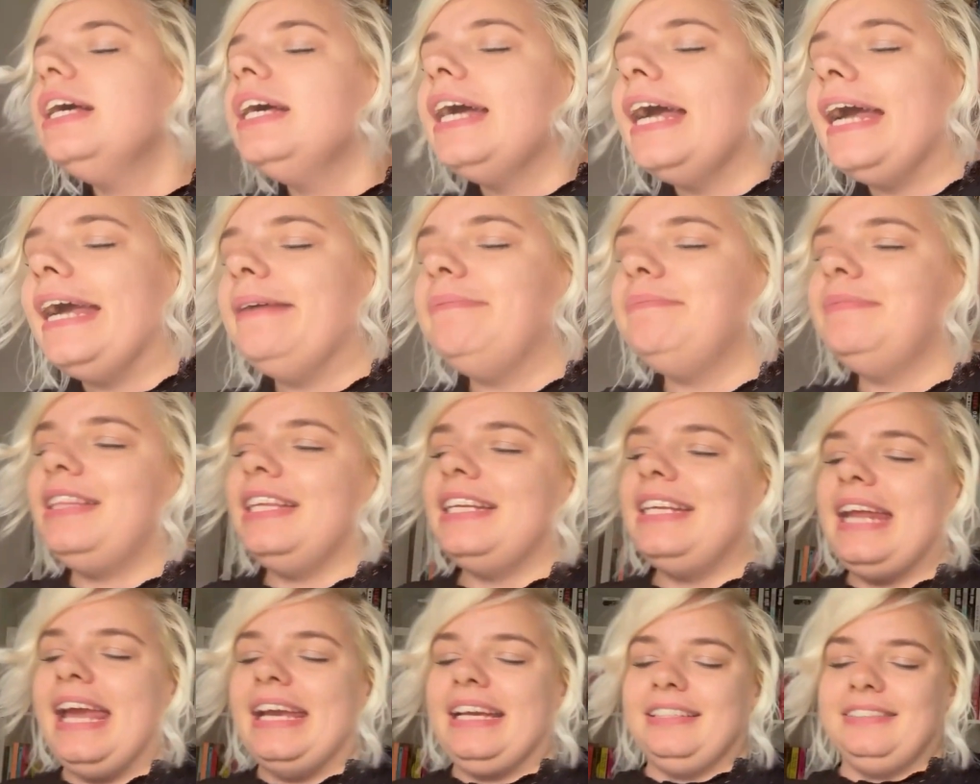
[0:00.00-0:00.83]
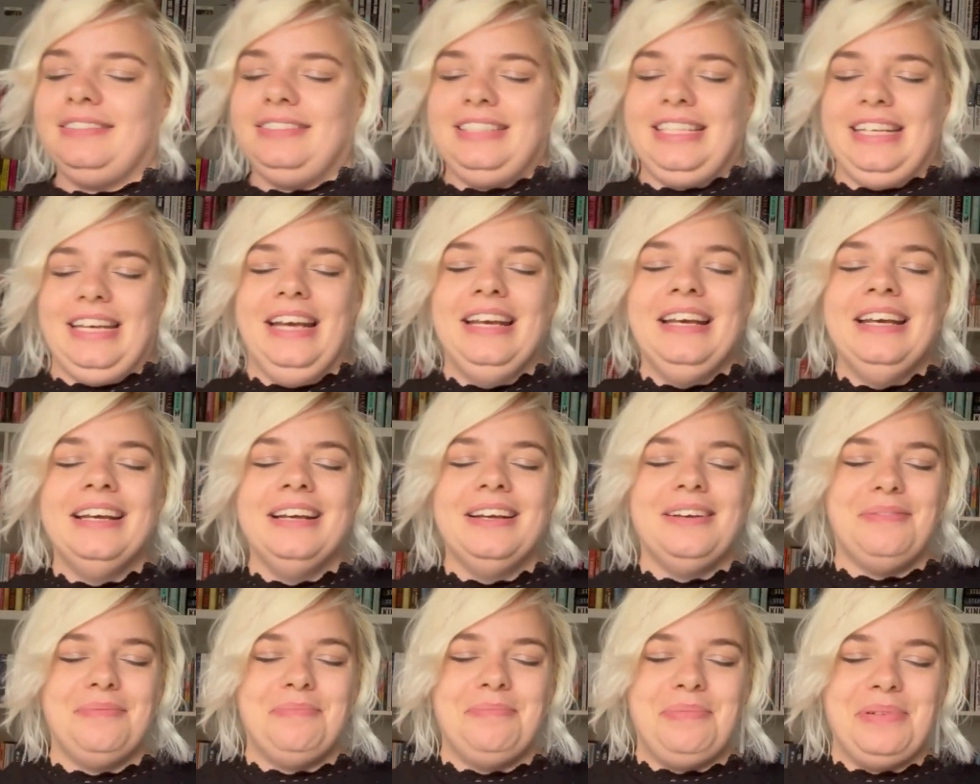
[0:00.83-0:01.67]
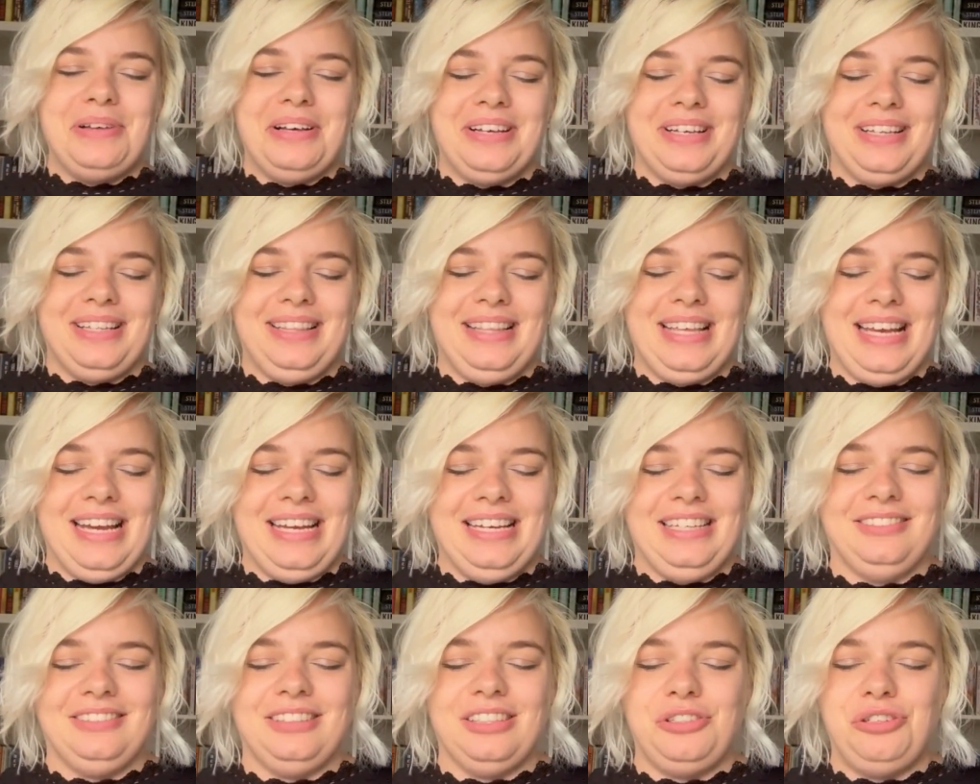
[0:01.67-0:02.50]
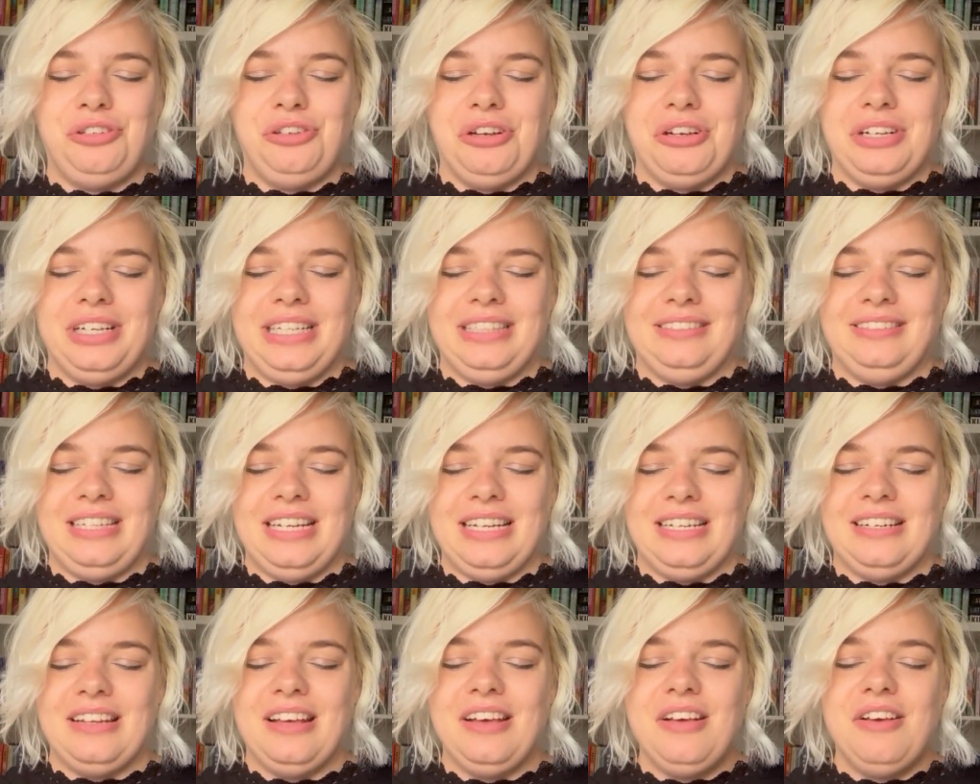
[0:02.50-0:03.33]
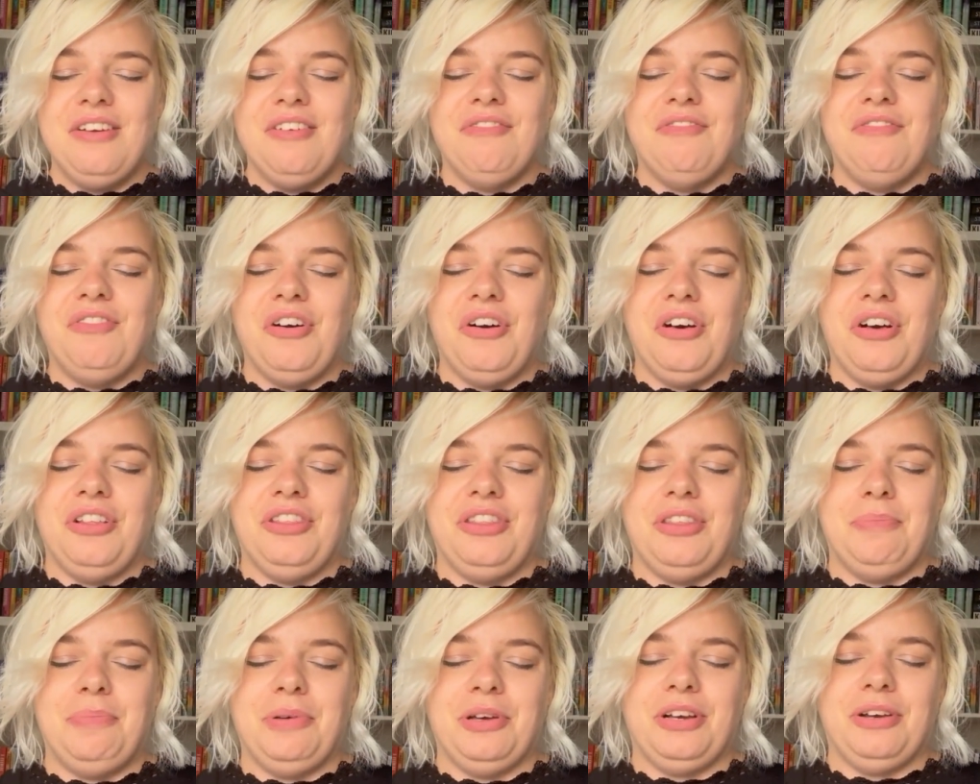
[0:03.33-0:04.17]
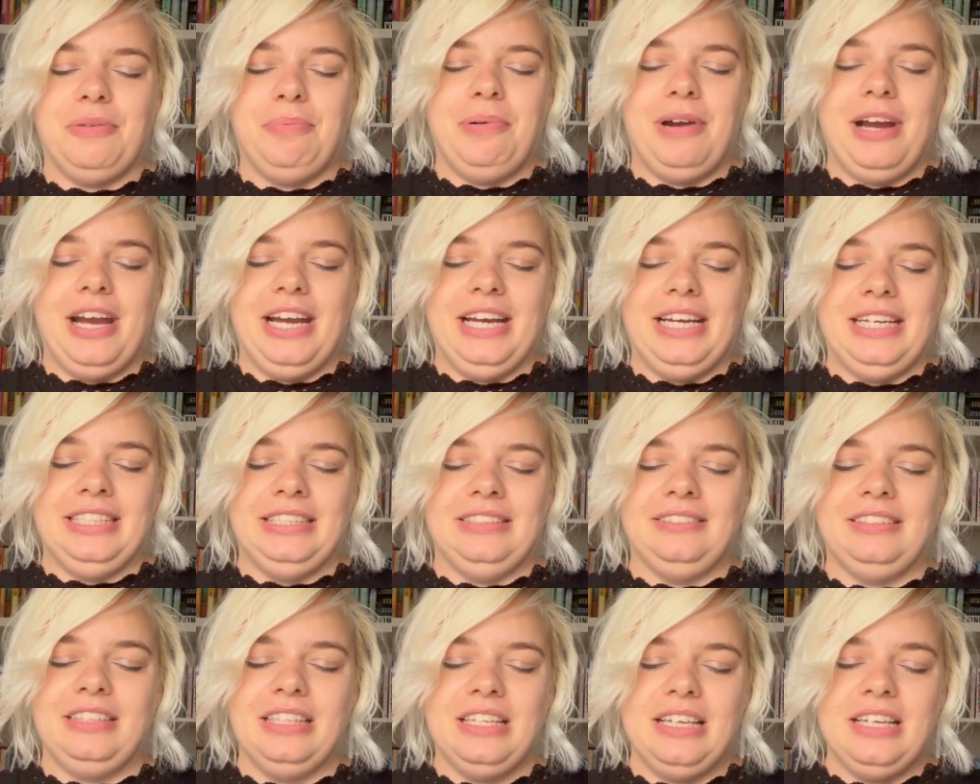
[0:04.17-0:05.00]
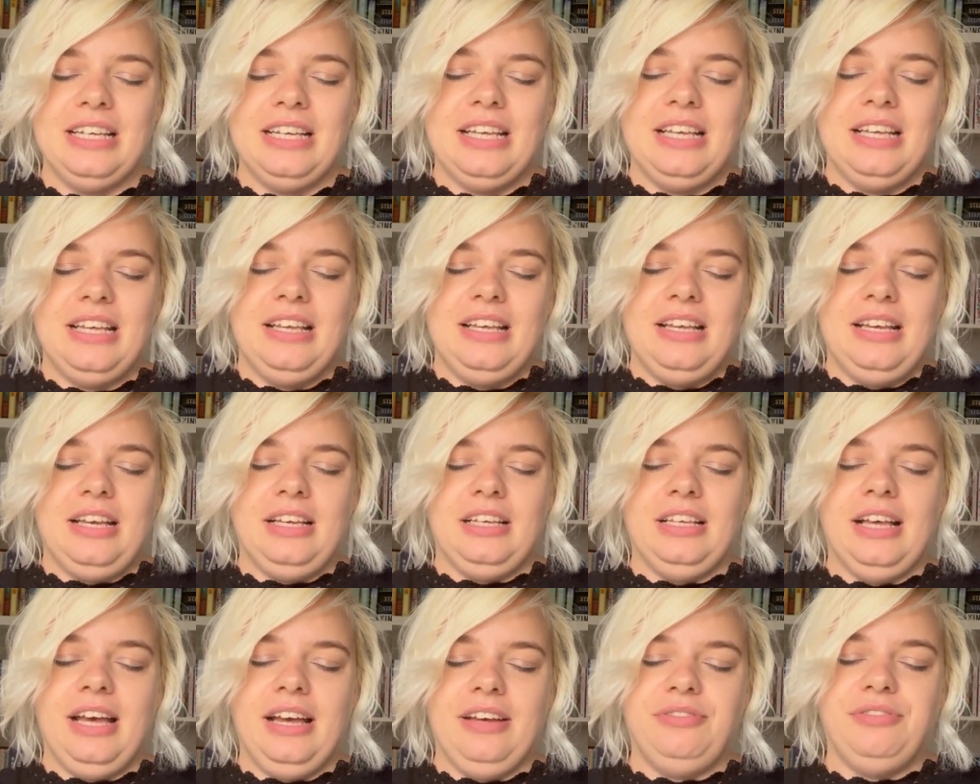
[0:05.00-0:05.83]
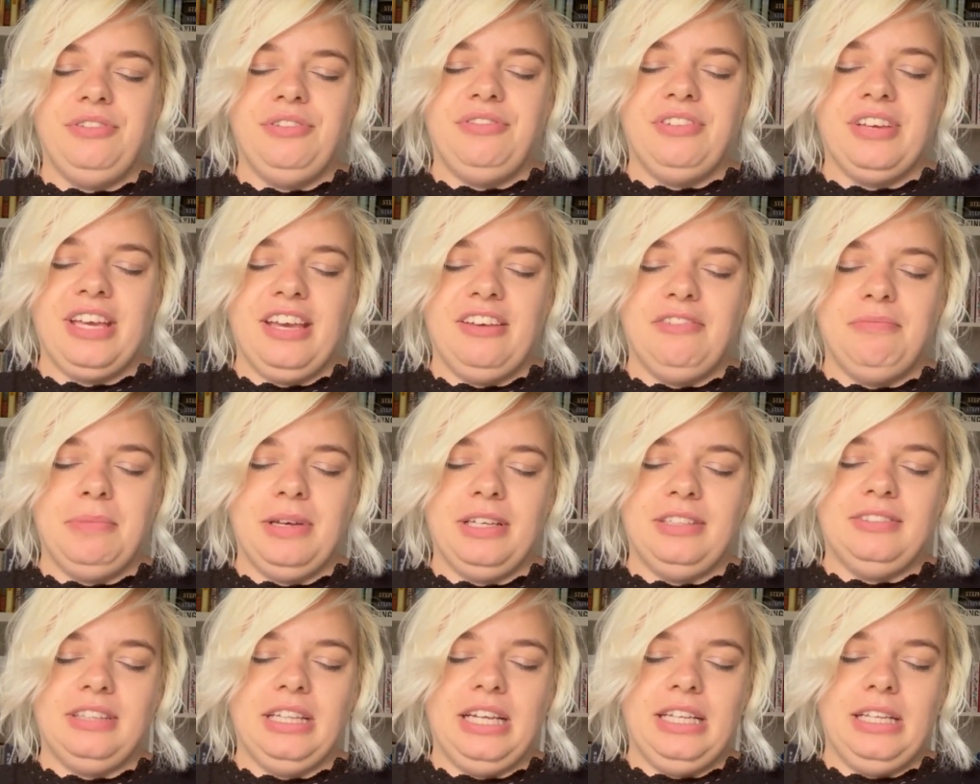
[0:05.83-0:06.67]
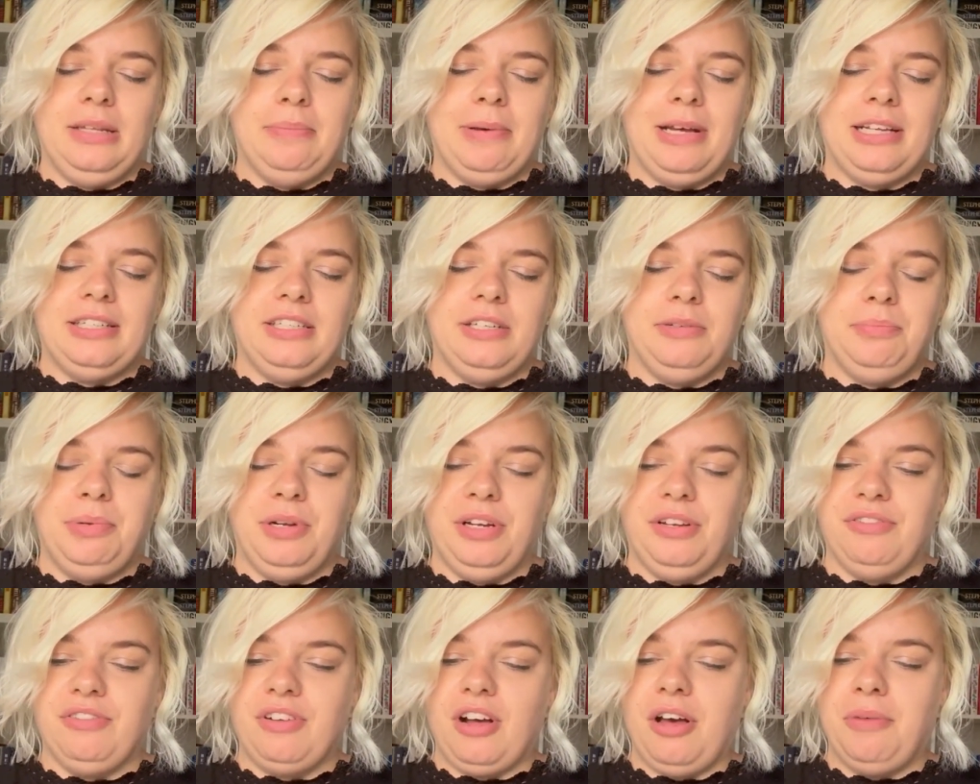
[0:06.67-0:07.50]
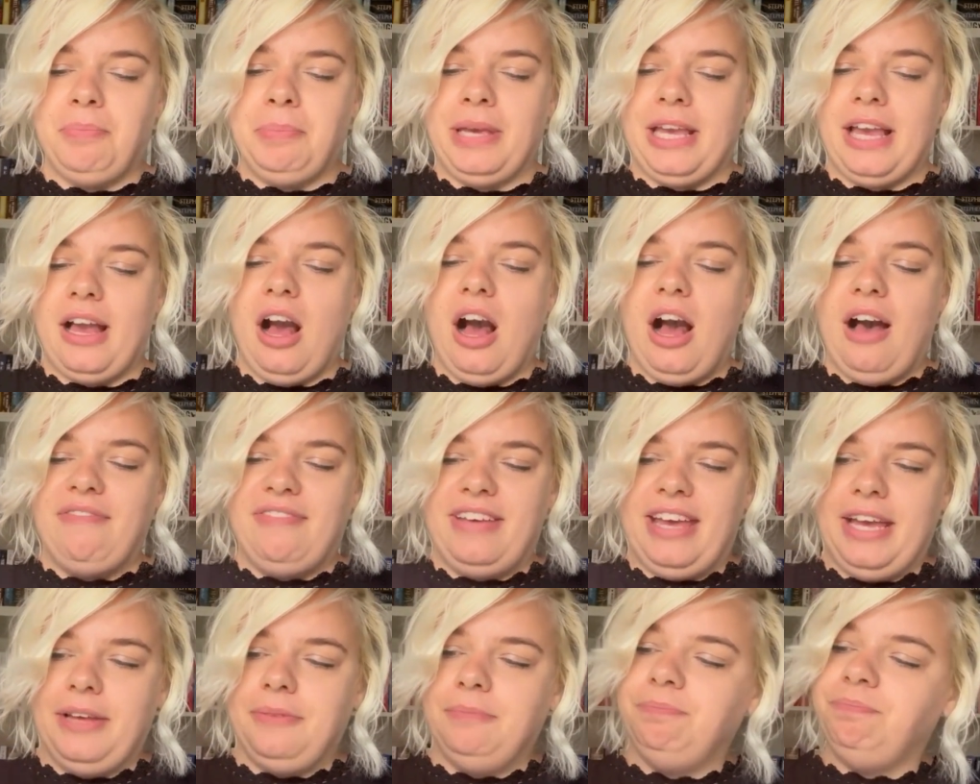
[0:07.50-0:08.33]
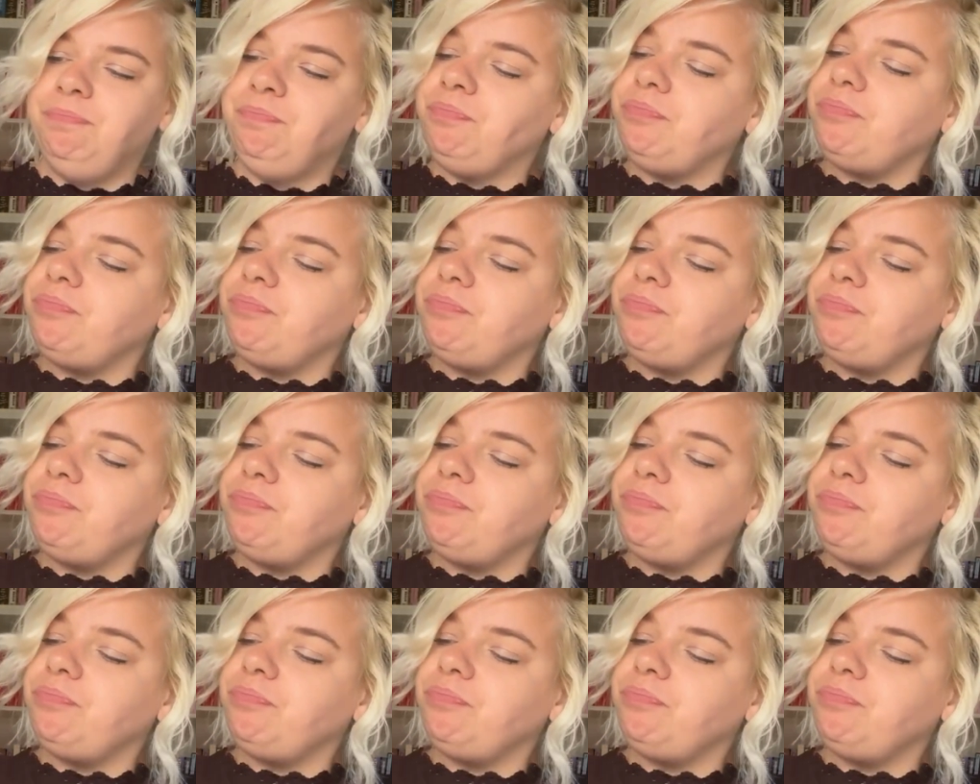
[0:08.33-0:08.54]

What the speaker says: The next book that is shortlisted for the Booker Prize, and you'll have to forgive my slightly battered proof copy of it,